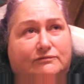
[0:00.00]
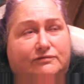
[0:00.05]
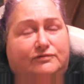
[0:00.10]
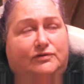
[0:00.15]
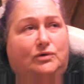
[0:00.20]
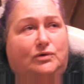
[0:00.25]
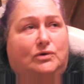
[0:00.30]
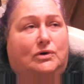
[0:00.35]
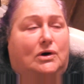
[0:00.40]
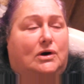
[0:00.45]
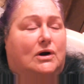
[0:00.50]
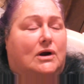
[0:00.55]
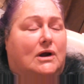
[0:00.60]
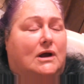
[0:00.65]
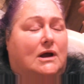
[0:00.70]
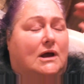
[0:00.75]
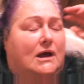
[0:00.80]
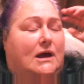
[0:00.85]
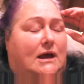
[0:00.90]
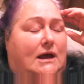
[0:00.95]
4.
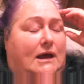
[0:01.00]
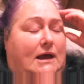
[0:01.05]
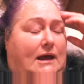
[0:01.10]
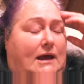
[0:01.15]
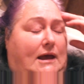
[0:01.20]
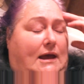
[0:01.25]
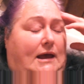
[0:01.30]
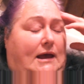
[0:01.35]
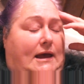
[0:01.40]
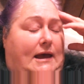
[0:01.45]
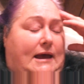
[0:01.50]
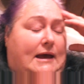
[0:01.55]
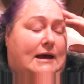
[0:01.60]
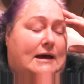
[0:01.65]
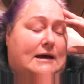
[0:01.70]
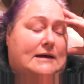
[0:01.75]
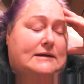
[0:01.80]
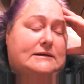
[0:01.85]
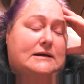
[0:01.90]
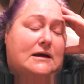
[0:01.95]

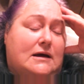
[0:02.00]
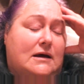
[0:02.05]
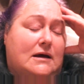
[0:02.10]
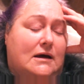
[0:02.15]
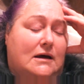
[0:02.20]
And